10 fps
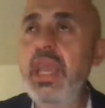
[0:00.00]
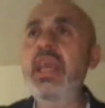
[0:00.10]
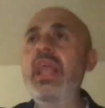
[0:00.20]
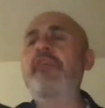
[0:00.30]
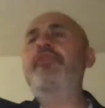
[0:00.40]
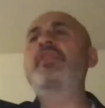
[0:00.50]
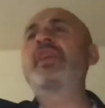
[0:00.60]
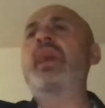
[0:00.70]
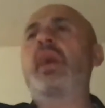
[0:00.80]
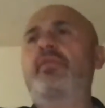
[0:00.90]
Enough
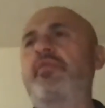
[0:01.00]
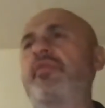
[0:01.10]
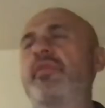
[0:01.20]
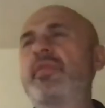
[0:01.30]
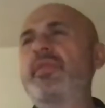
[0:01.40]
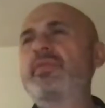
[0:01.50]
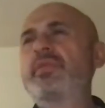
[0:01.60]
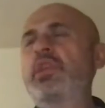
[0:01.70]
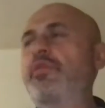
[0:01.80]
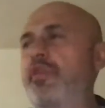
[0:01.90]
is enough.
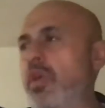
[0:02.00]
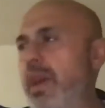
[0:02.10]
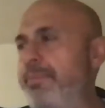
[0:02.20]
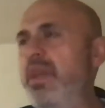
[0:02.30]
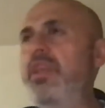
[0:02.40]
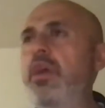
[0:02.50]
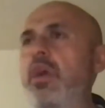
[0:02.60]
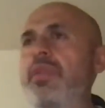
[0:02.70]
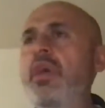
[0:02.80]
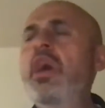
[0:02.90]
You've corrupted the
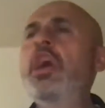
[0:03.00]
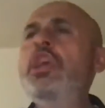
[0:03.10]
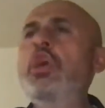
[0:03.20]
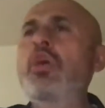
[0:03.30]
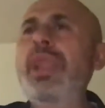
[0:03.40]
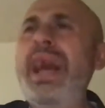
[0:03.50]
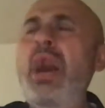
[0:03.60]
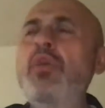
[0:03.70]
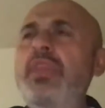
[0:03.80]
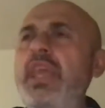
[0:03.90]
earth. You
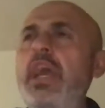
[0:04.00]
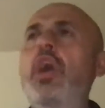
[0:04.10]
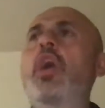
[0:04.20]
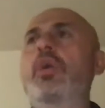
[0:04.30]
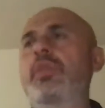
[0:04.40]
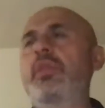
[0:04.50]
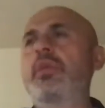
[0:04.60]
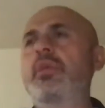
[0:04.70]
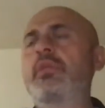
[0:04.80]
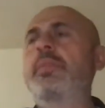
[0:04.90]
allow the earth
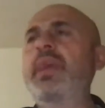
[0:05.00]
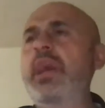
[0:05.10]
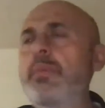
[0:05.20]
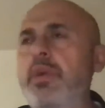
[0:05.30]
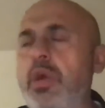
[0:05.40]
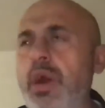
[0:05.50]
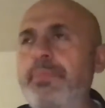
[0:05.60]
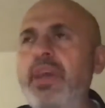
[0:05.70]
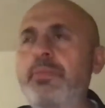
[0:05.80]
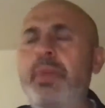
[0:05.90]
to become
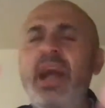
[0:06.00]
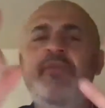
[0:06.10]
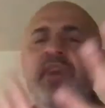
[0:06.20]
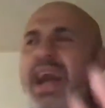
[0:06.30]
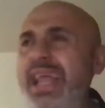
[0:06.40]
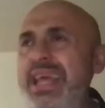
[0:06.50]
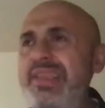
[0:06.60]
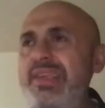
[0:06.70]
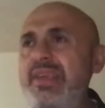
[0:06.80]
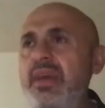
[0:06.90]
corrupted by
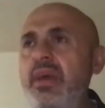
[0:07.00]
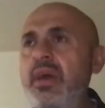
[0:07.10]
violence,